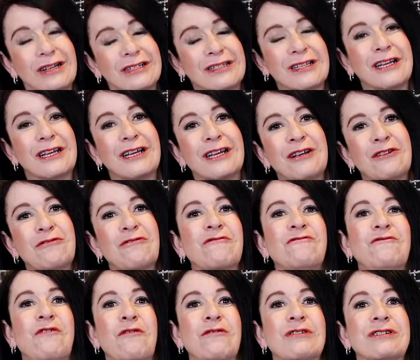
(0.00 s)
honestly look
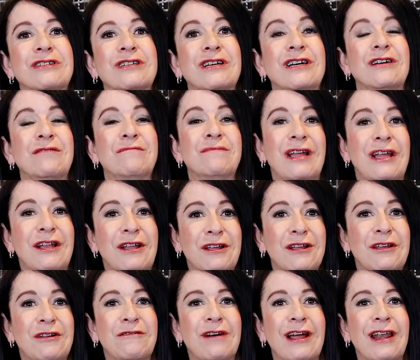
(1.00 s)
forward to meeting
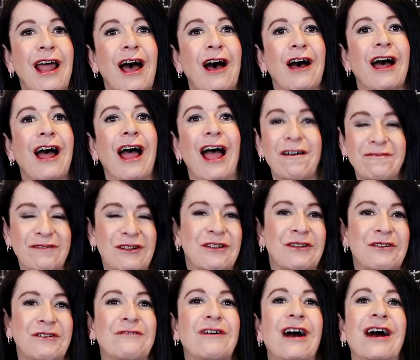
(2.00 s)
you and having
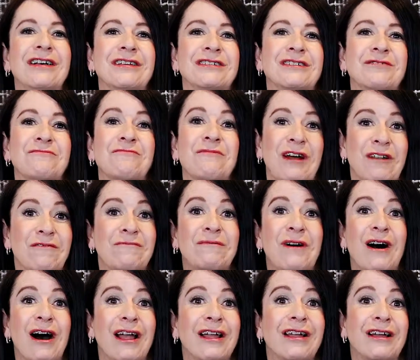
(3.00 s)
you as one of
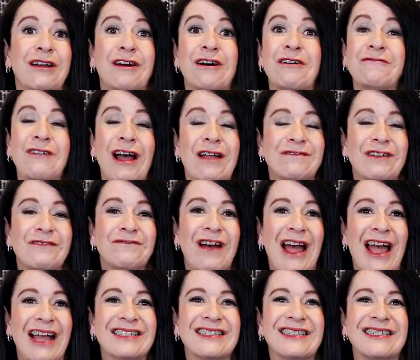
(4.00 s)
my raving
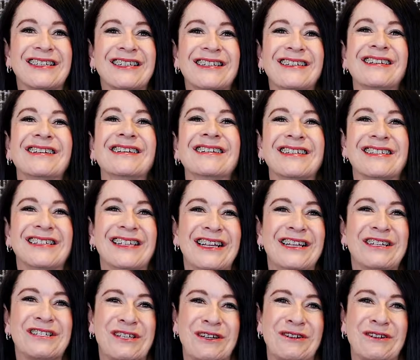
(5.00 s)
fans. See you